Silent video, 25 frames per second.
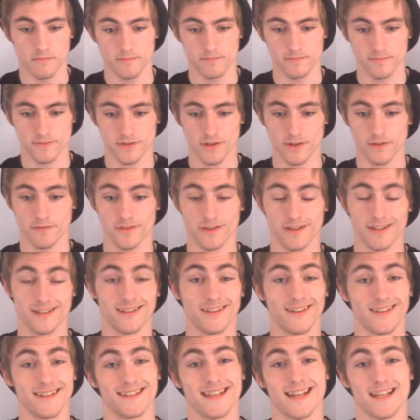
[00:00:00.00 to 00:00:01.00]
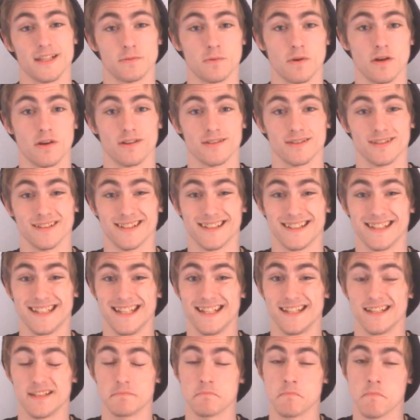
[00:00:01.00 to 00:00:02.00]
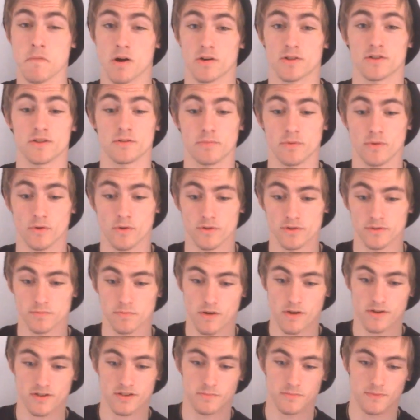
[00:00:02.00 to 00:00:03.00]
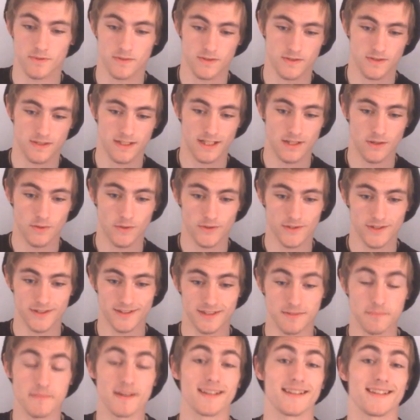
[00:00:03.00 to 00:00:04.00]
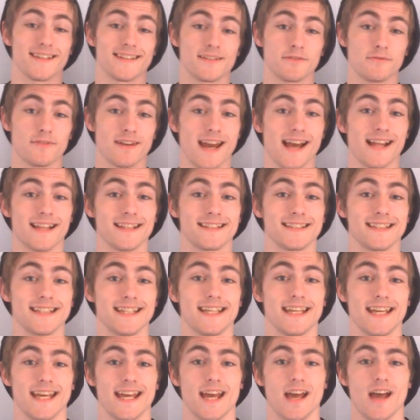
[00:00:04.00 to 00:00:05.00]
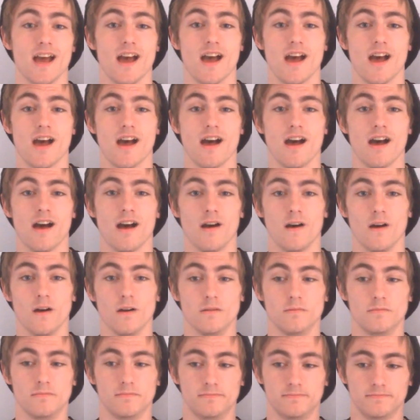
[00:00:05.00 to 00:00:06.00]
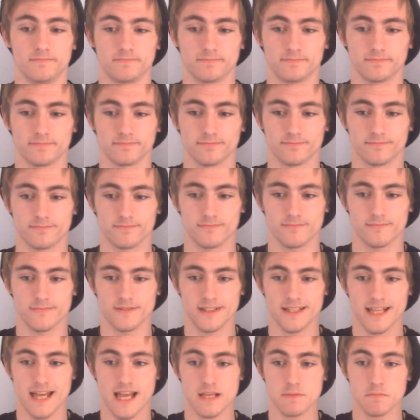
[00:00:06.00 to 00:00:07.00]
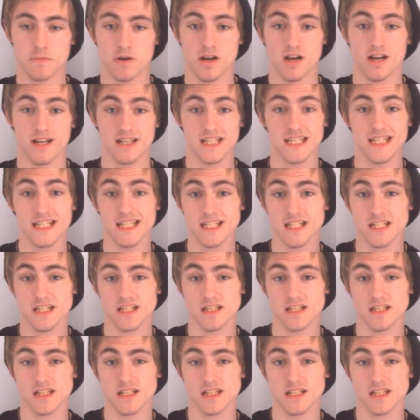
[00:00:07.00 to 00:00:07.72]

So if you could like that as well, because I'm going to need as much support as possible in order to make this a reality. So that's my idea.